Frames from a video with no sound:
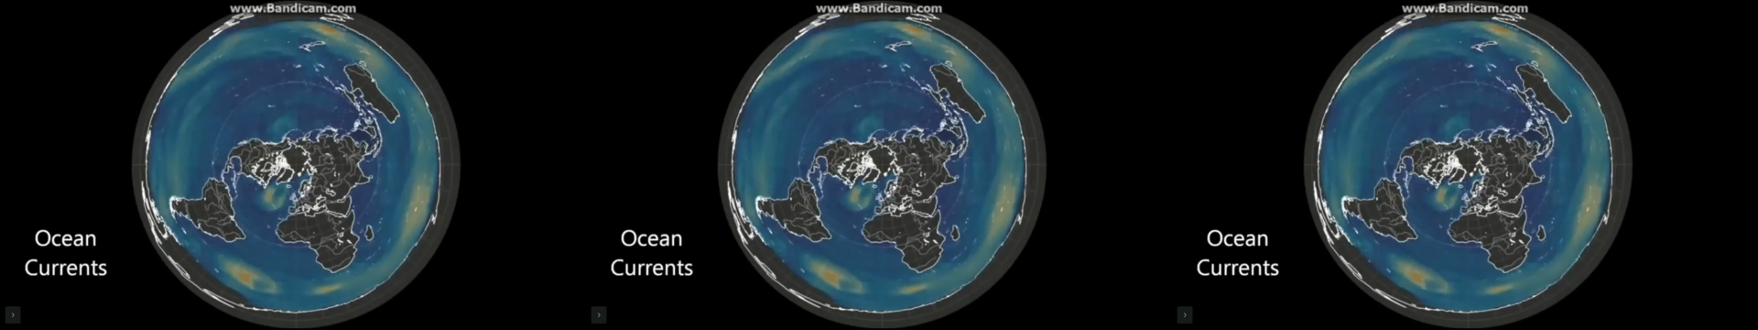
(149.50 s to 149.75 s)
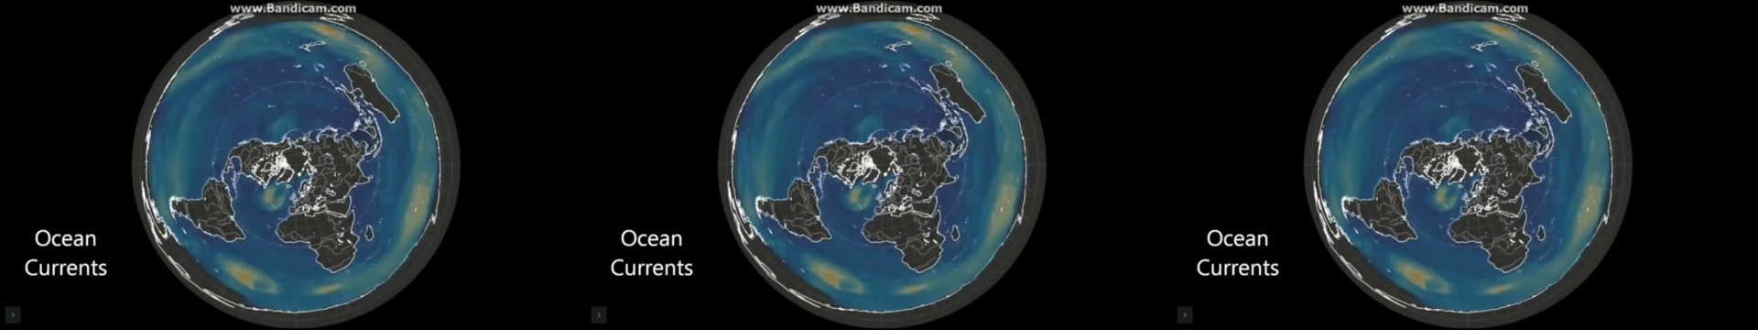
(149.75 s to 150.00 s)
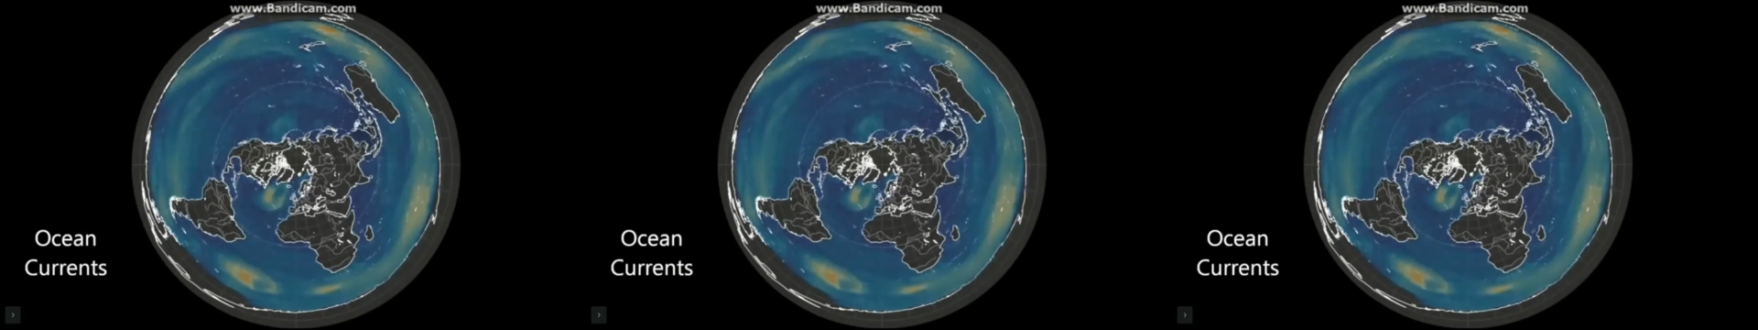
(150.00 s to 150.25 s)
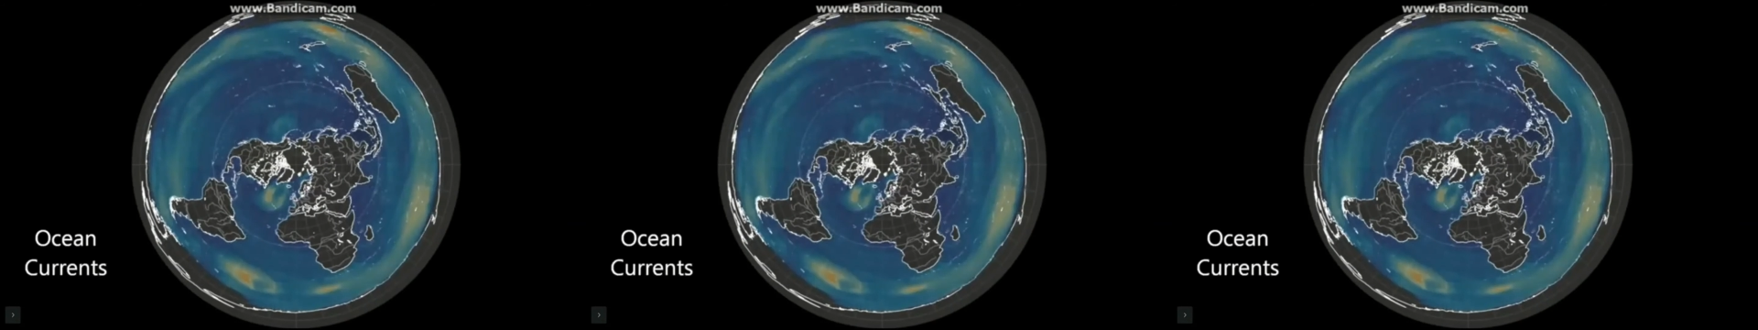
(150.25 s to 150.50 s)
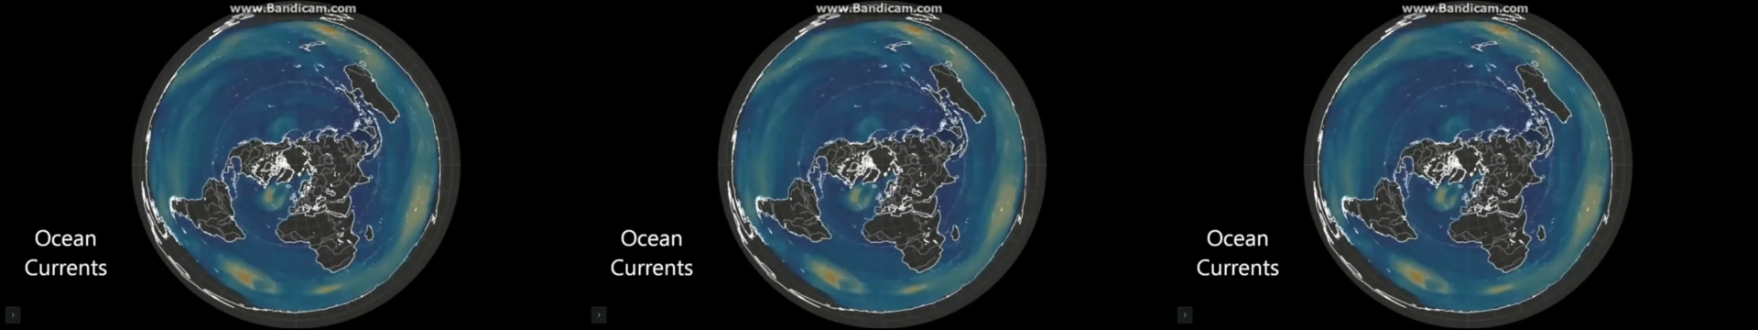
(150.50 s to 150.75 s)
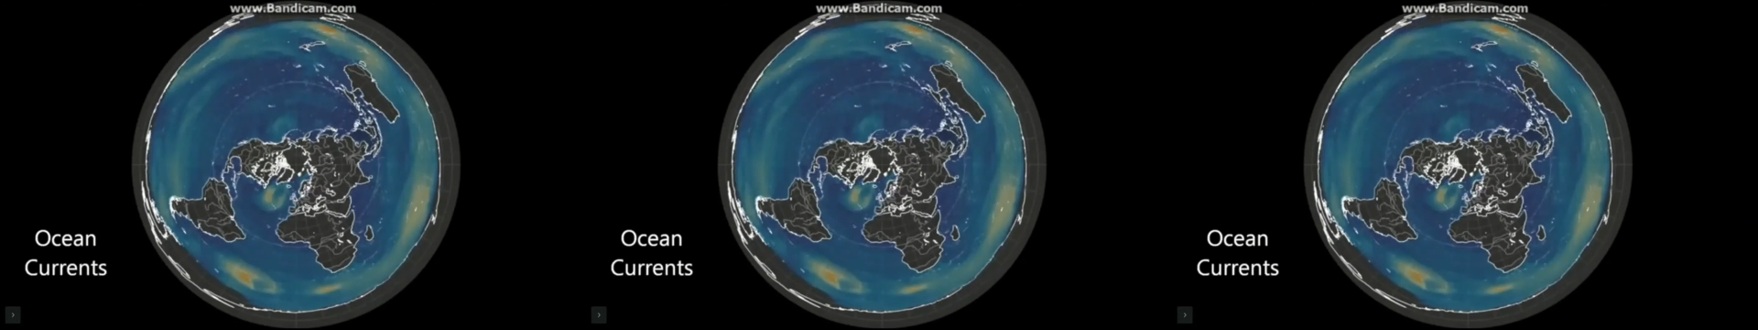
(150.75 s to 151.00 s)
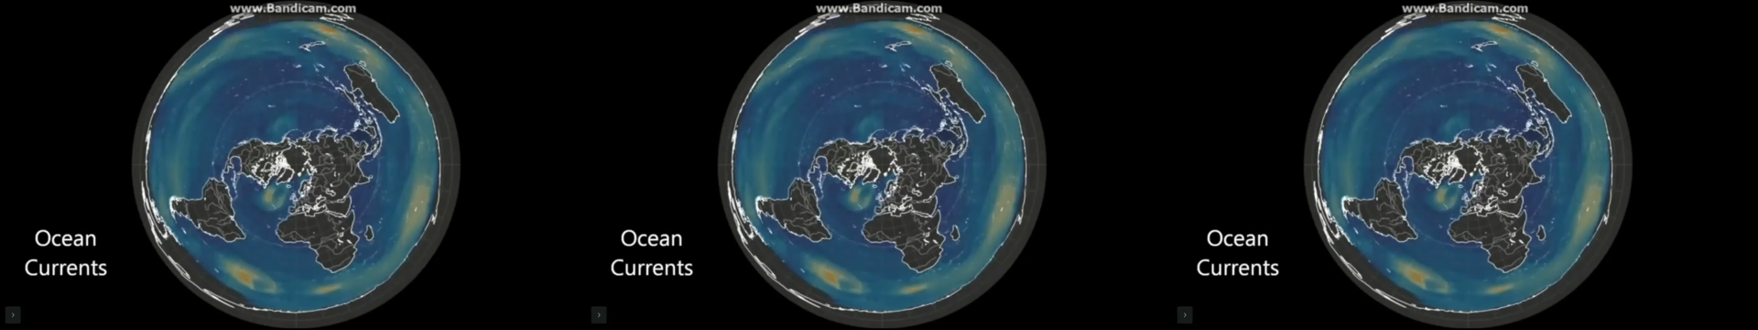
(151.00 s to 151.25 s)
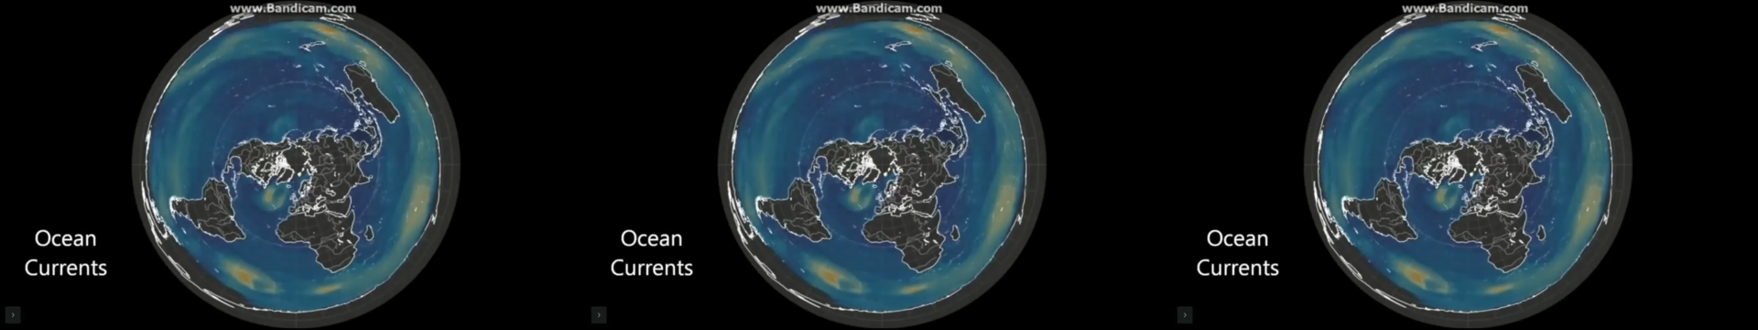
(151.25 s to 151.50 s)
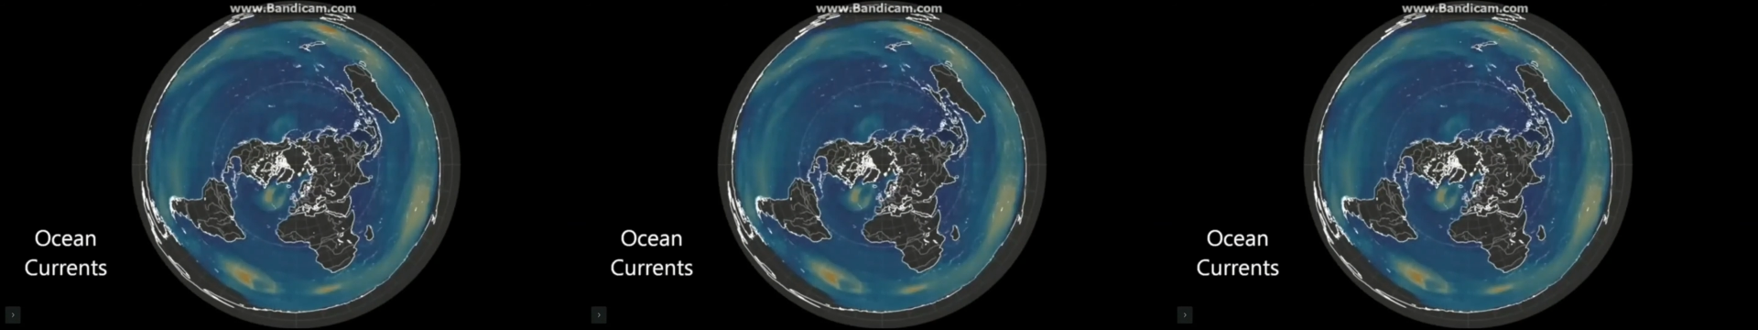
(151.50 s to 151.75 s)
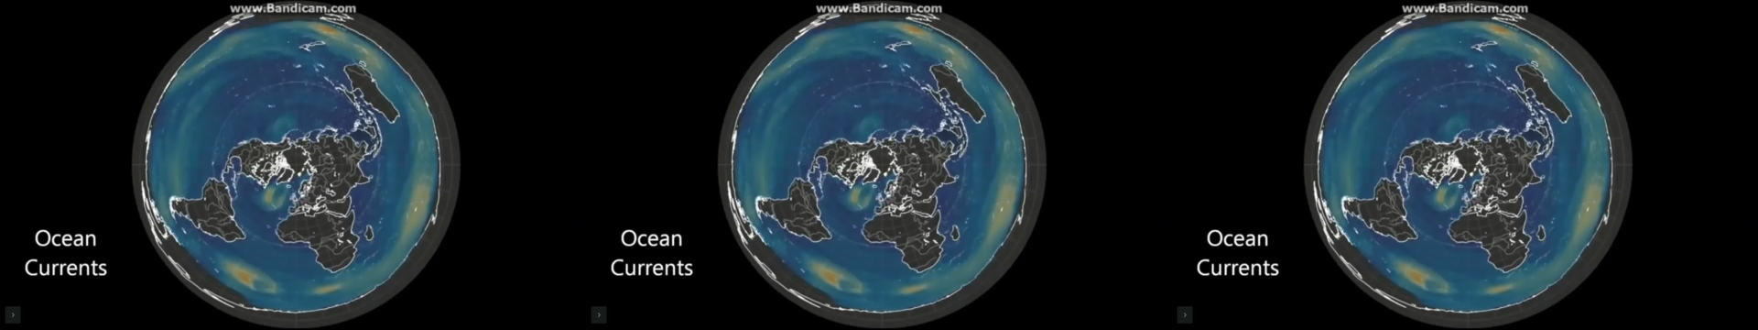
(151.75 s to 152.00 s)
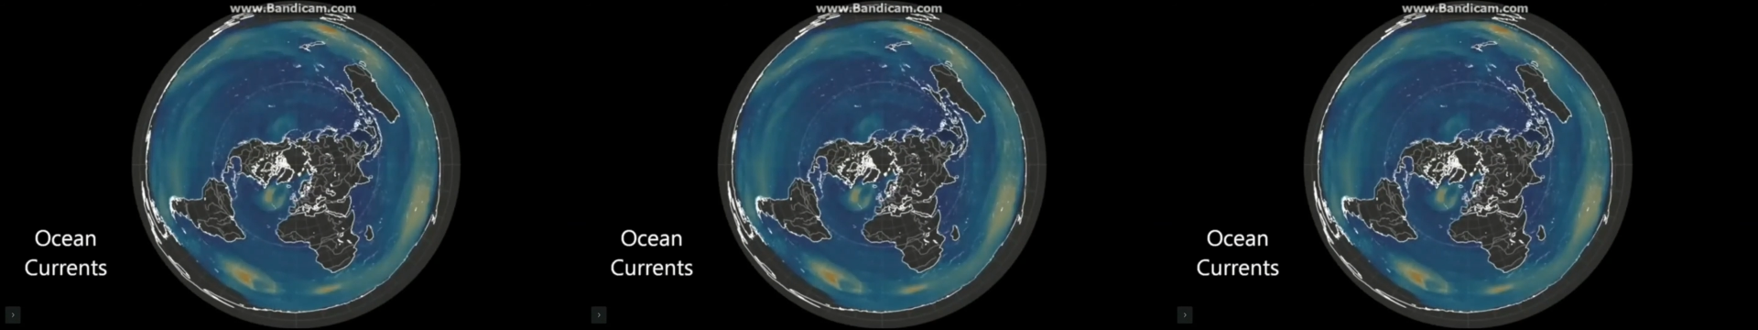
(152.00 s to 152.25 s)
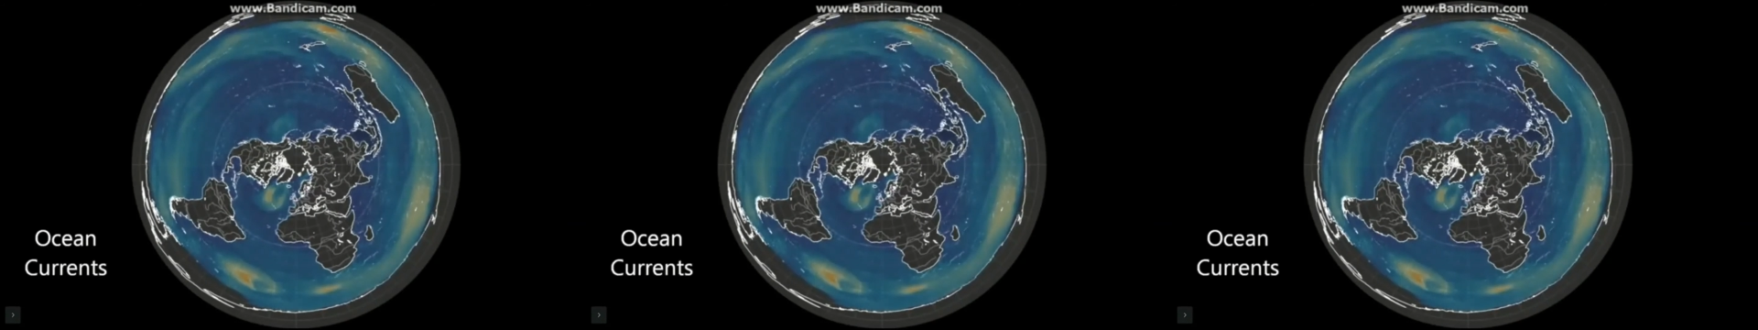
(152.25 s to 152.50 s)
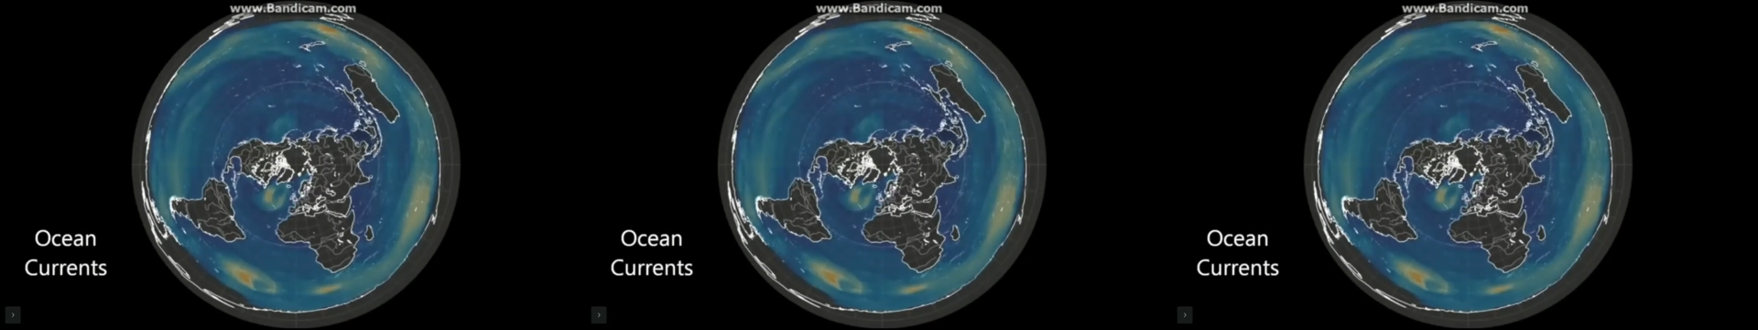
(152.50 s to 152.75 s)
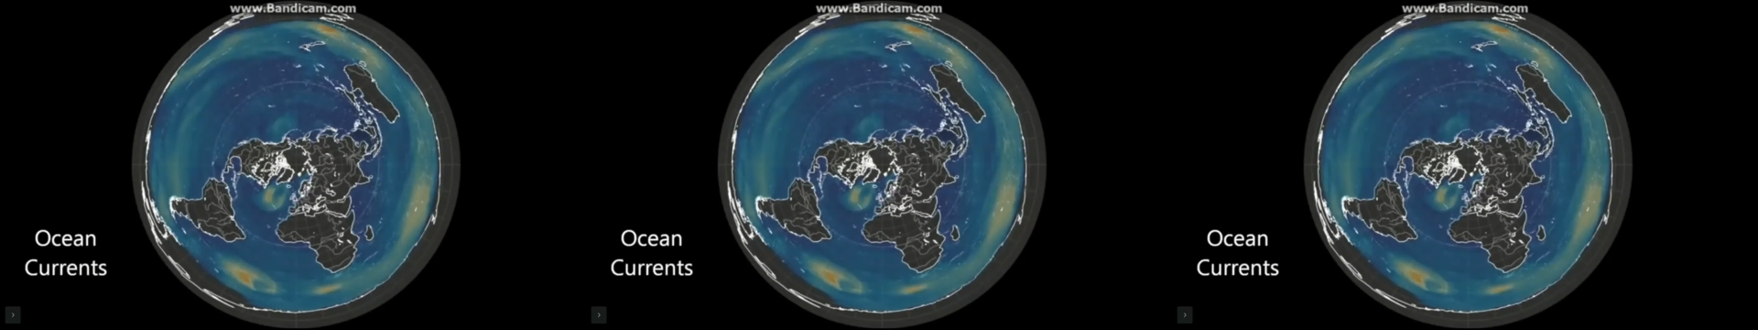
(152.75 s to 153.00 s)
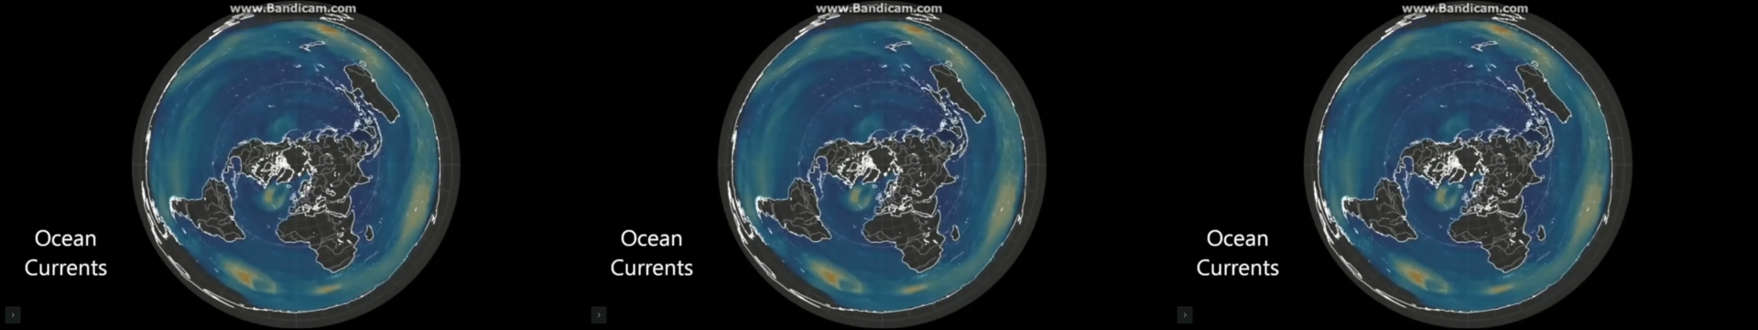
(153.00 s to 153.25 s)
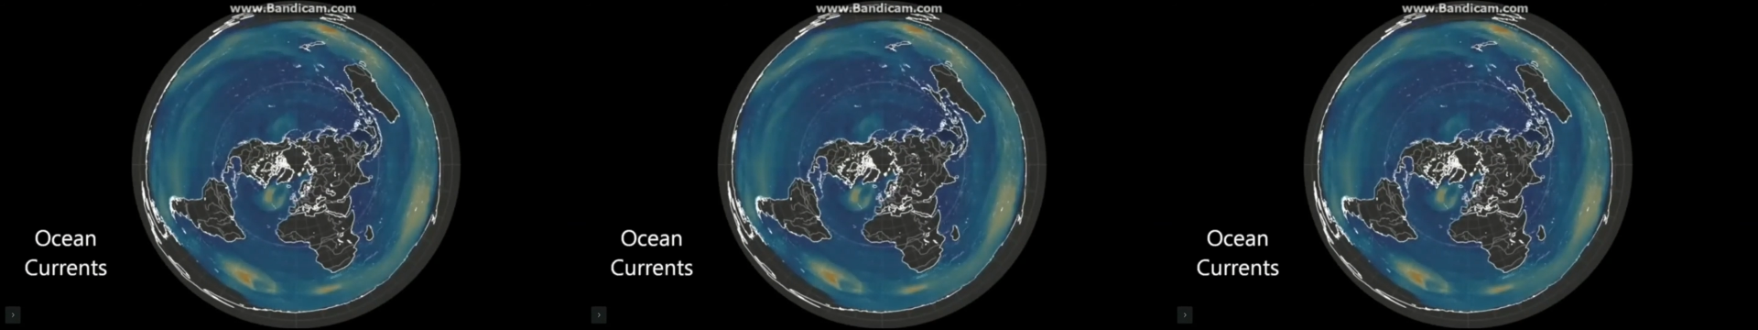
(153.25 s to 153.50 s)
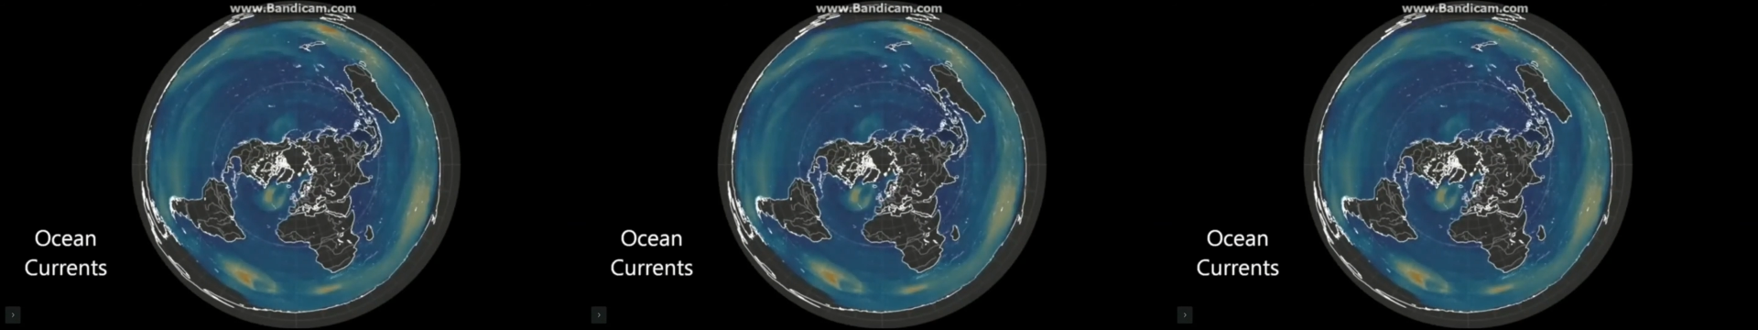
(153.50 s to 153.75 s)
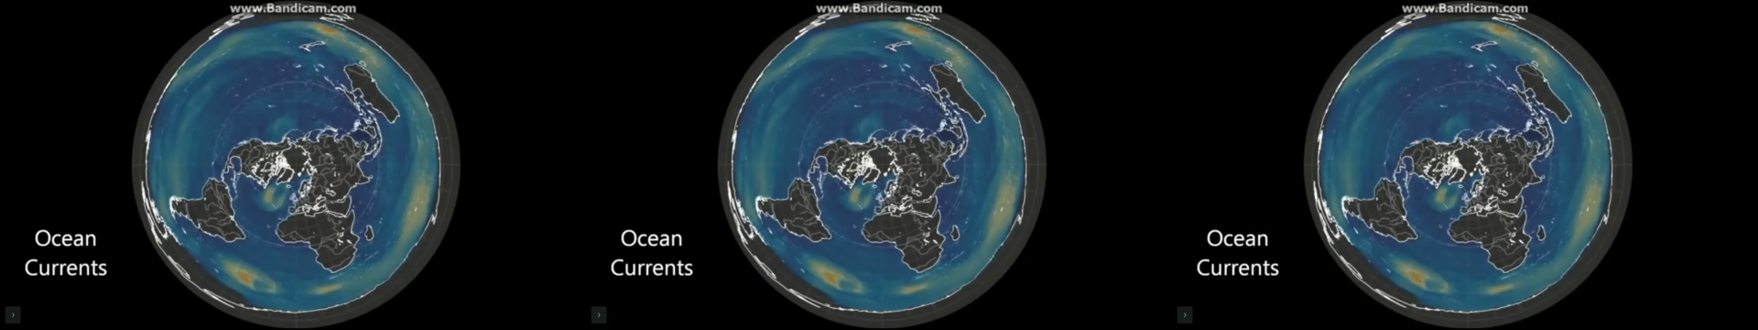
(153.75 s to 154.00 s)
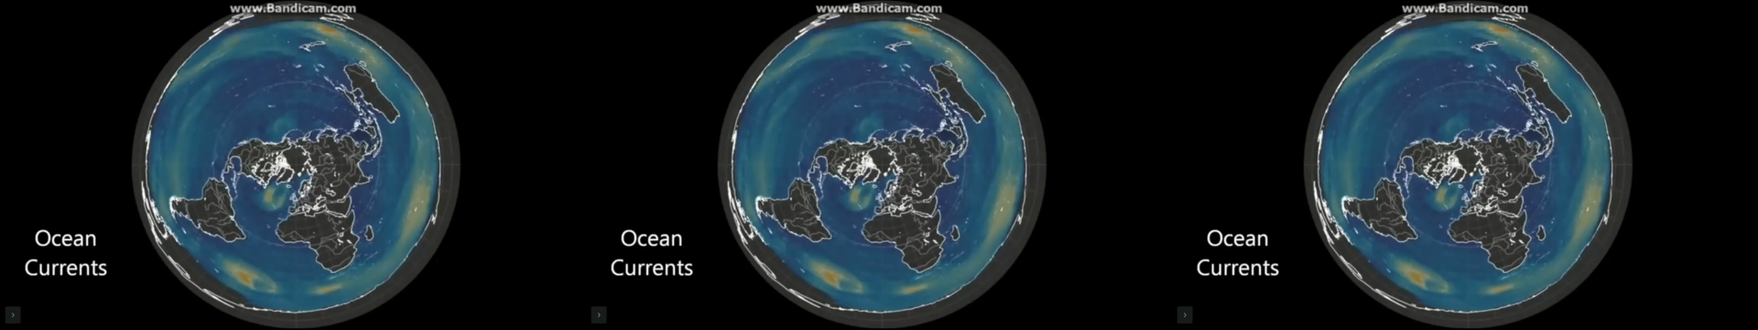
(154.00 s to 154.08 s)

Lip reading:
Nobody's mouth can be seen.